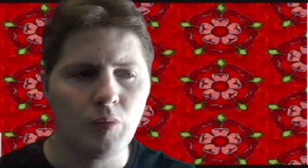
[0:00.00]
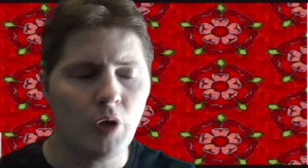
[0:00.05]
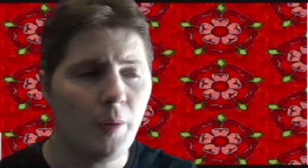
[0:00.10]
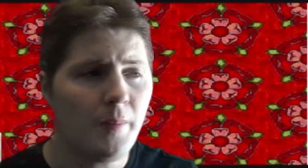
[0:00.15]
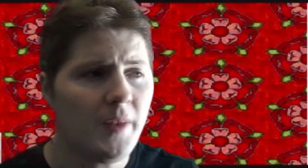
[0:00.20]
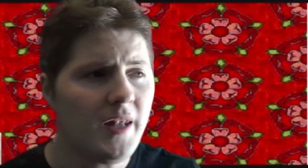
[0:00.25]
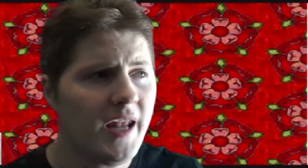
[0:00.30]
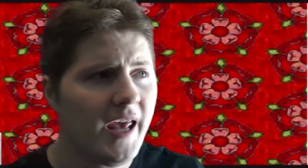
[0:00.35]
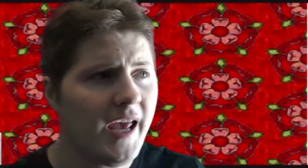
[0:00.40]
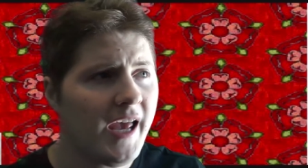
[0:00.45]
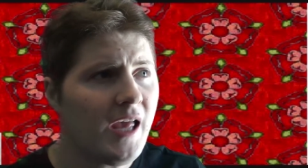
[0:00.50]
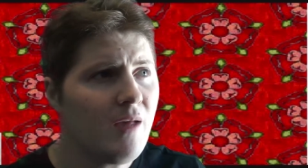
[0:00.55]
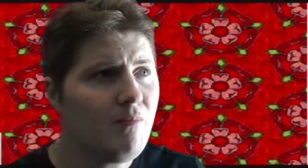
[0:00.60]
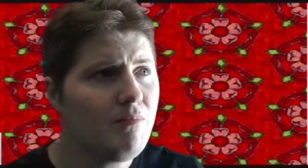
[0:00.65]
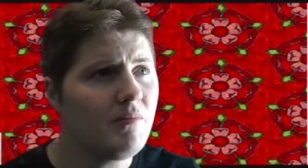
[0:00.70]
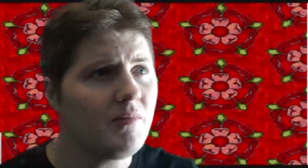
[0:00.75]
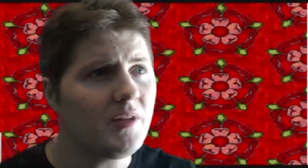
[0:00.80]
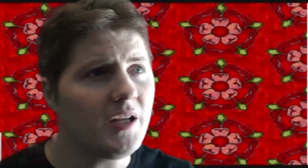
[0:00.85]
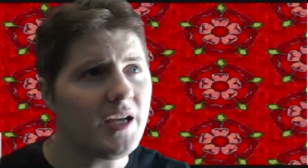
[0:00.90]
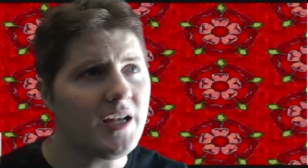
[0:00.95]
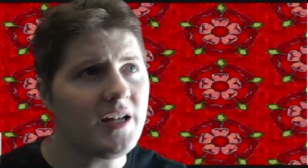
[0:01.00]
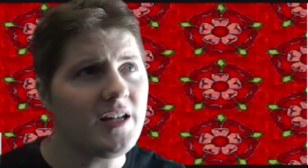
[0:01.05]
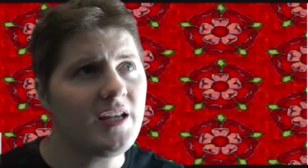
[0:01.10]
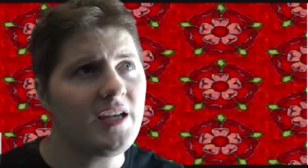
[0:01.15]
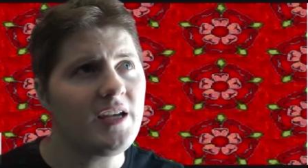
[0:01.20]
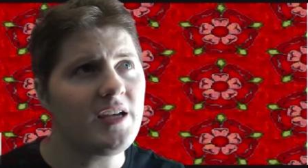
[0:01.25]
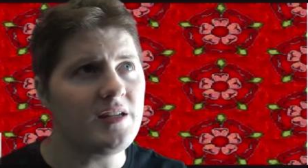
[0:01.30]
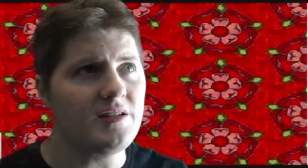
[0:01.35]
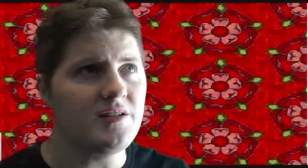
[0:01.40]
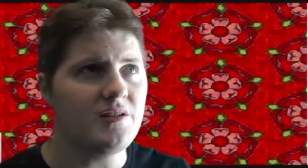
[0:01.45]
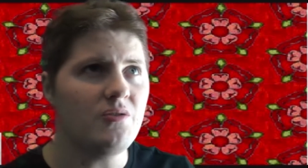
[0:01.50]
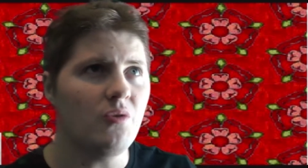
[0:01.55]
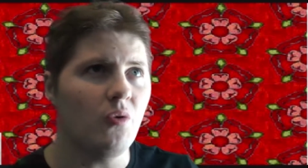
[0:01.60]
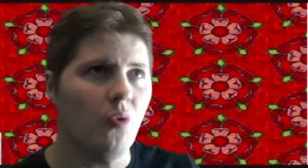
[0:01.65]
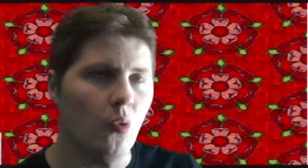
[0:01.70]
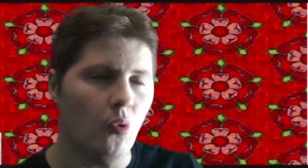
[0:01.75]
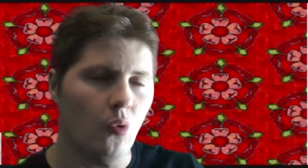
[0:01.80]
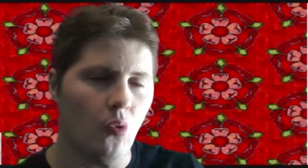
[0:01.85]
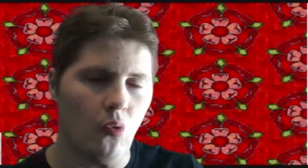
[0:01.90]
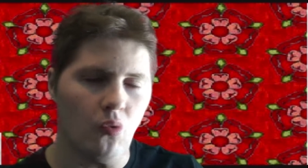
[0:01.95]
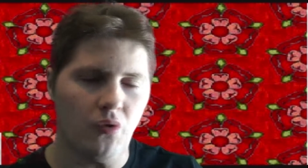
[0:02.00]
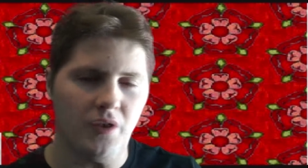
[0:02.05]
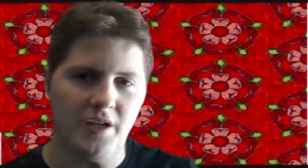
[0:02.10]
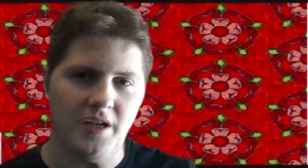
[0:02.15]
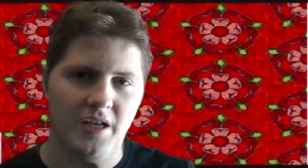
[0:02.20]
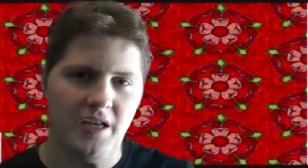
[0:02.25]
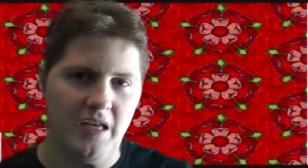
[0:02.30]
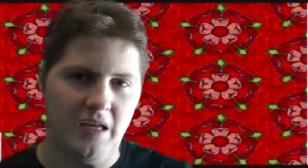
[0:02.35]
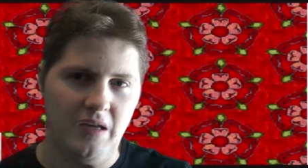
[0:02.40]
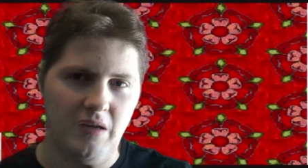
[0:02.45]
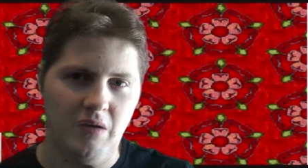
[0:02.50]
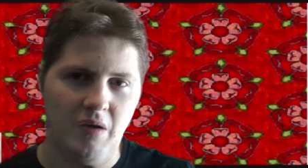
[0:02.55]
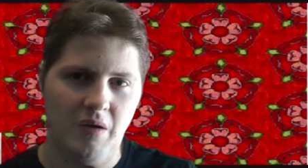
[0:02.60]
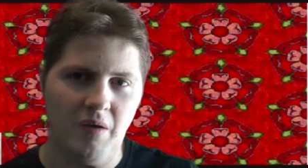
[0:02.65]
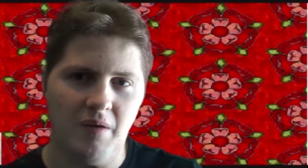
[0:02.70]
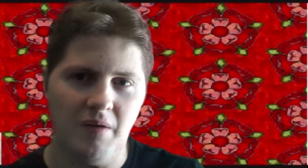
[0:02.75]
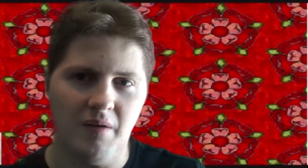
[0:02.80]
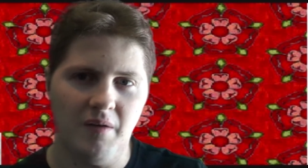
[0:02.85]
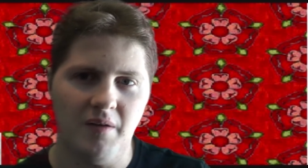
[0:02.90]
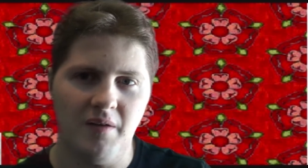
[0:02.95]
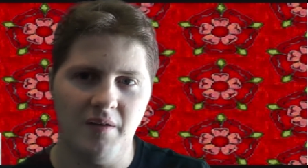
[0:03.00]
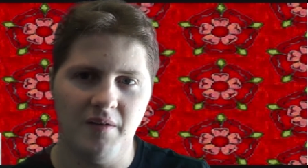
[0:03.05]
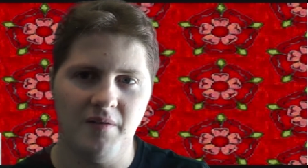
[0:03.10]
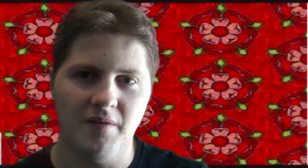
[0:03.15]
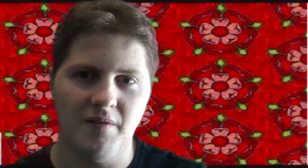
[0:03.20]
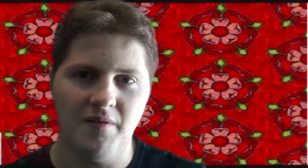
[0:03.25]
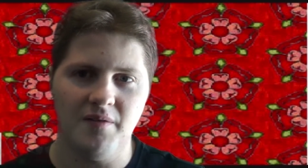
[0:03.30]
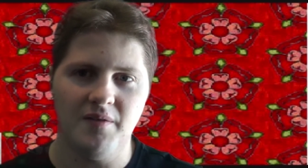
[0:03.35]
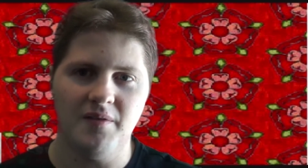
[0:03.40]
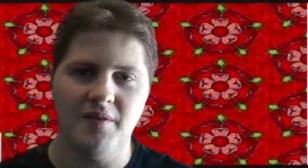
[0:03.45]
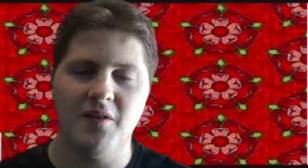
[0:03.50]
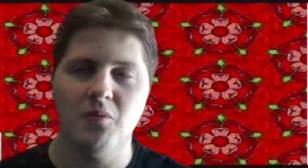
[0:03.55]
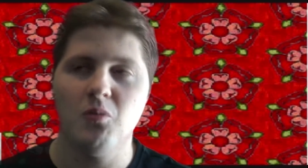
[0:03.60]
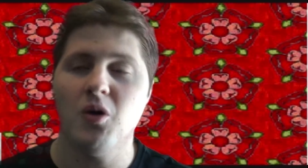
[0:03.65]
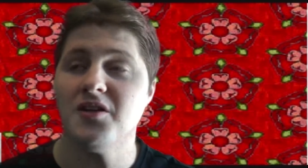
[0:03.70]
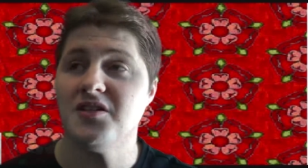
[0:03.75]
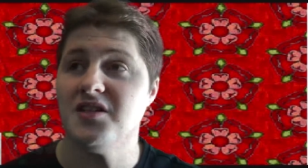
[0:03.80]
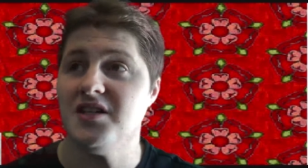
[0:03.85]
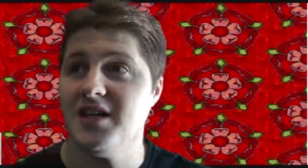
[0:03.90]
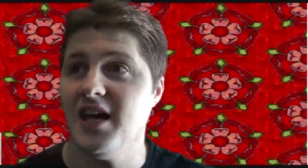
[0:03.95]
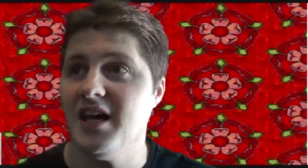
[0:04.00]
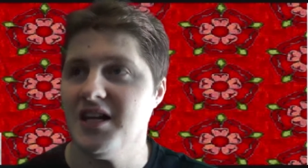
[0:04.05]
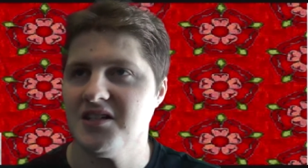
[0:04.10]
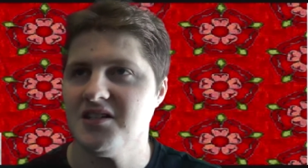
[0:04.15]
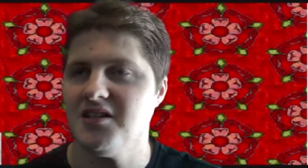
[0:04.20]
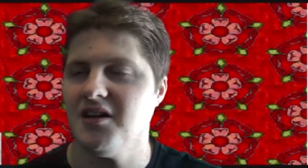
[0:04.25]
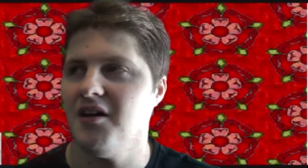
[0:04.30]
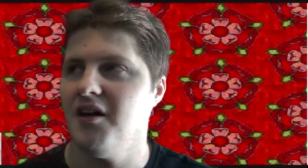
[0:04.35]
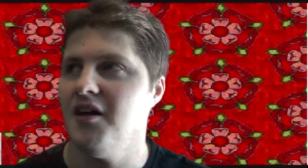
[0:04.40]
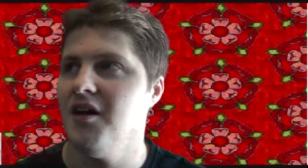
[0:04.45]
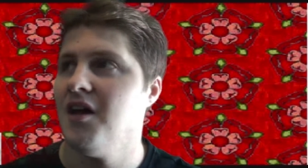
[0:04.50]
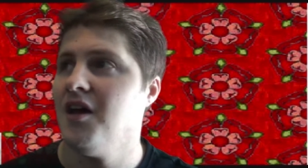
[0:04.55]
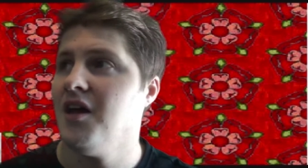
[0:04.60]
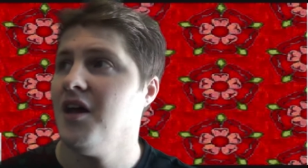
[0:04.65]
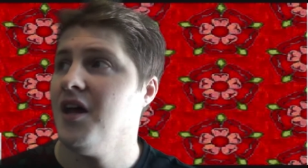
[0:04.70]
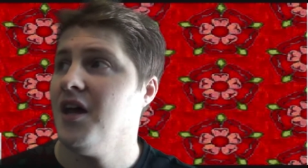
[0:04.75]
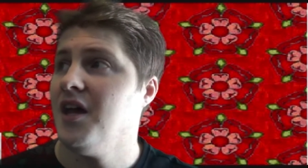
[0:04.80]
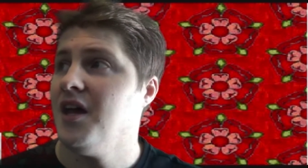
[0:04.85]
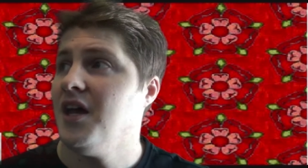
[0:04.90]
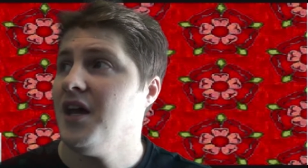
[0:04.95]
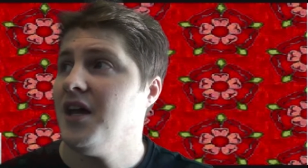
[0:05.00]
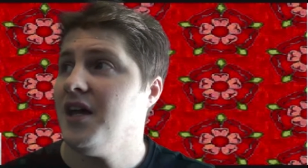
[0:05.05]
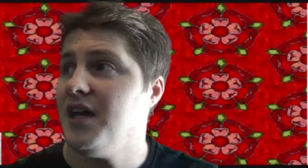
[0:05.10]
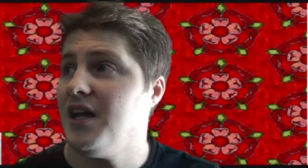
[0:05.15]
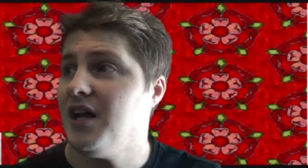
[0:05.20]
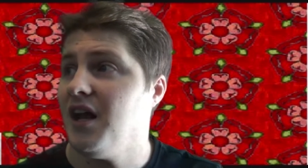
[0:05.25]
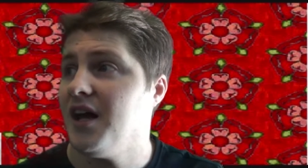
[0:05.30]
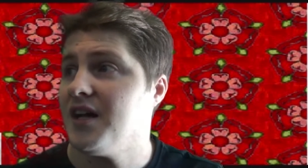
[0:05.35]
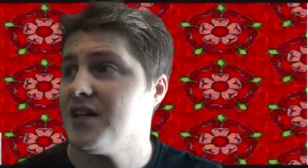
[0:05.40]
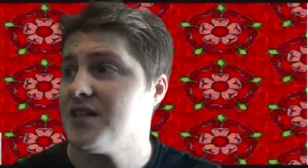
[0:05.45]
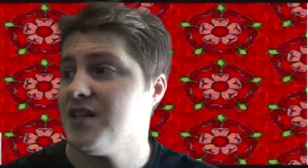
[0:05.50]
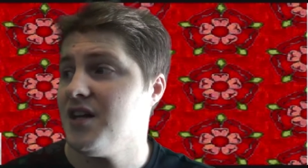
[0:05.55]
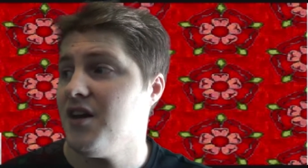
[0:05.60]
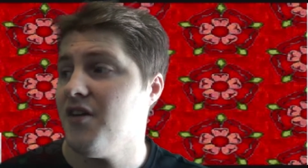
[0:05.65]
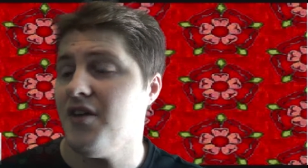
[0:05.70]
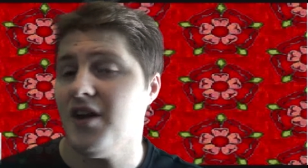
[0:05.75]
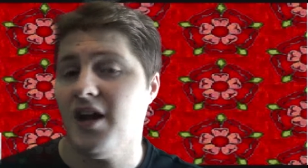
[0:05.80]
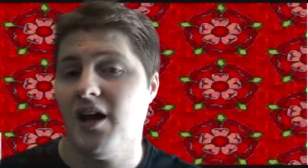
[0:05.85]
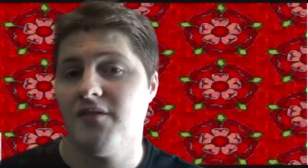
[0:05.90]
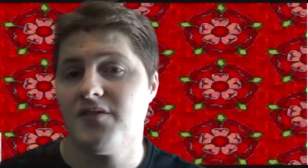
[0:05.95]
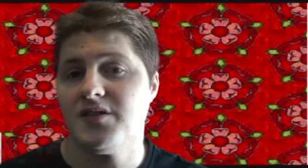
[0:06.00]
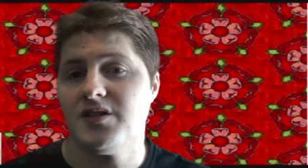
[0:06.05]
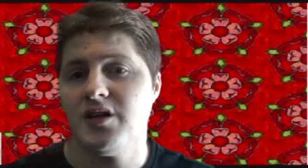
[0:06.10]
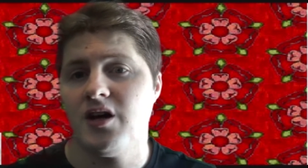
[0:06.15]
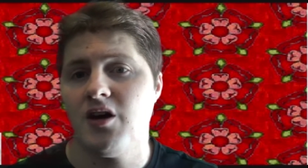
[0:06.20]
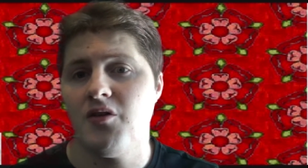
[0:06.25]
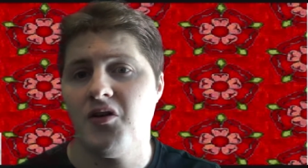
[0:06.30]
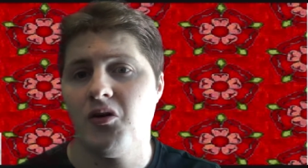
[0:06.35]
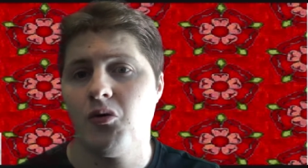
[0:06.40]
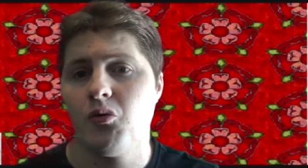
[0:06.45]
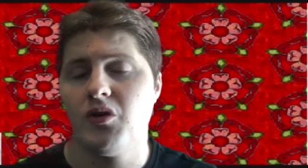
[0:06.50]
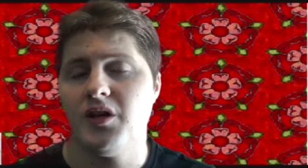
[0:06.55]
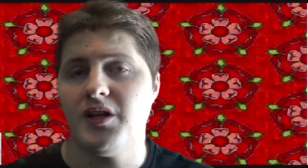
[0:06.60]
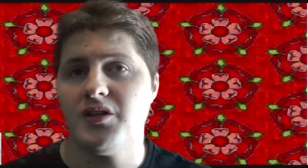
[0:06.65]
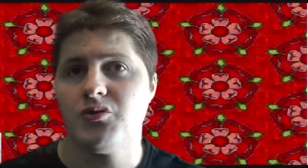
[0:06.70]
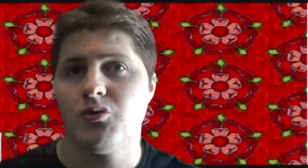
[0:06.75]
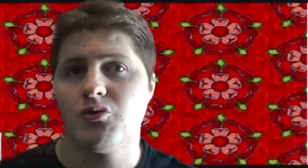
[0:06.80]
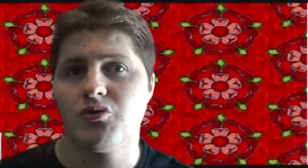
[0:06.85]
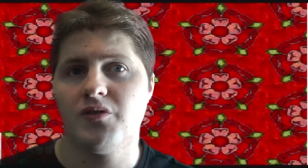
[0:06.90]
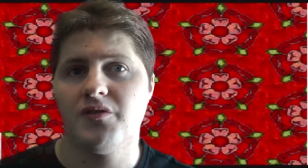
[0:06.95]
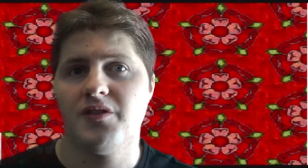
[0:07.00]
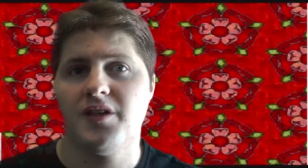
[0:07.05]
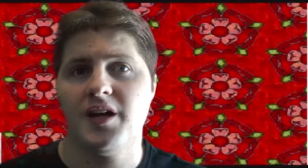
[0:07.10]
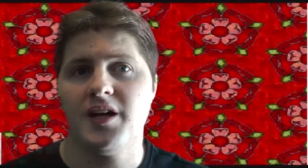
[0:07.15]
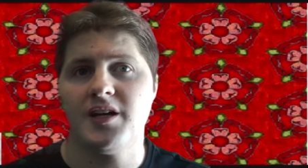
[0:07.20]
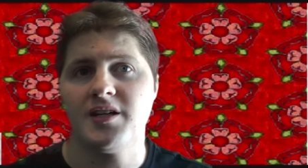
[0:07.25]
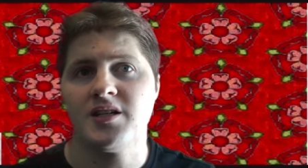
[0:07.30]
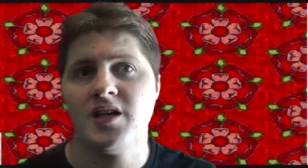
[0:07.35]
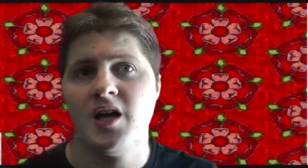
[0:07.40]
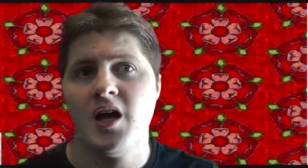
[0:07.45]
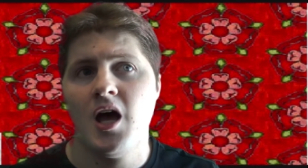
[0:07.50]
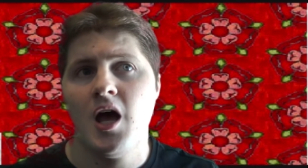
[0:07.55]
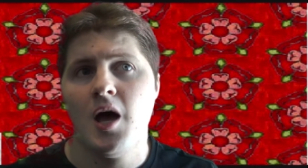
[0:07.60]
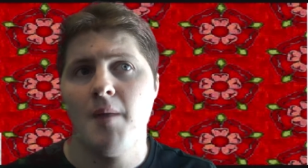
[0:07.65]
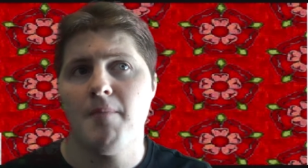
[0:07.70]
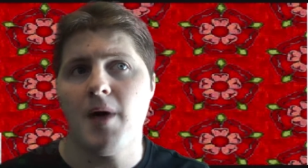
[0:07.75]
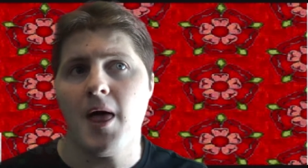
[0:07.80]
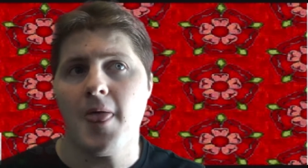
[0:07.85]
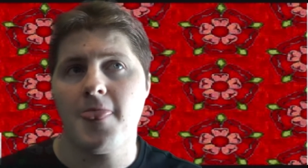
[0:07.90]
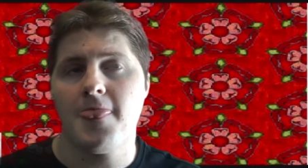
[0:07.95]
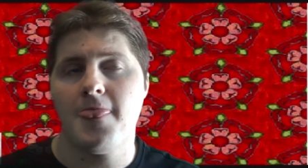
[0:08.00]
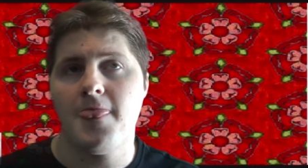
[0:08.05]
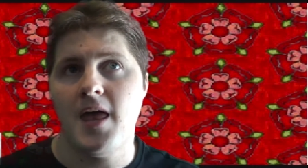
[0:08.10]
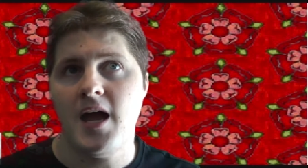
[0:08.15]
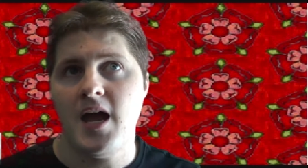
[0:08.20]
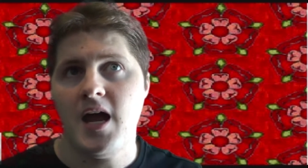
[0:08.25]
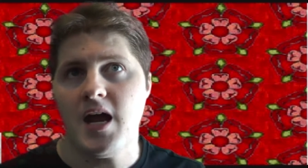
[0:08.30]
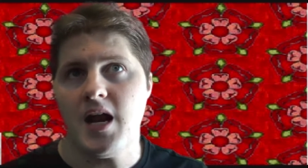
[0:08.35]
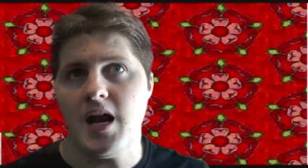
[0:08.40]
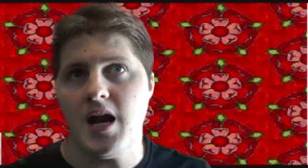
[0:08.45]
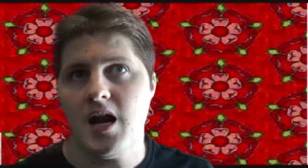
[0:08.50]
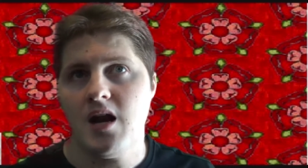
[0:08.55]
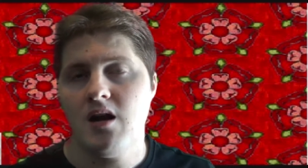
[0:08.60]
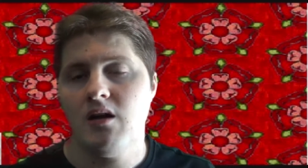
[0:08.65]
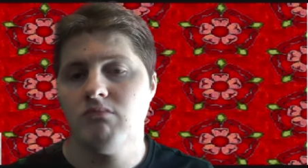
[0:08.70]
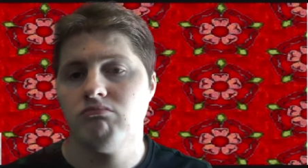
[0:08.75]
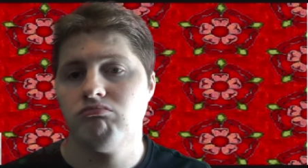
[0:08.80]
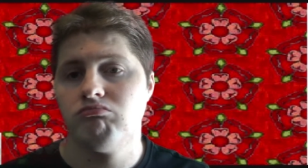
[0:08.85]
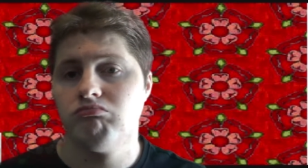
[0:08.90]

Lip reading: But Anne Boleyn isn't all that he... Once he gets her, he likes her and loves her and all that sorts of things, but then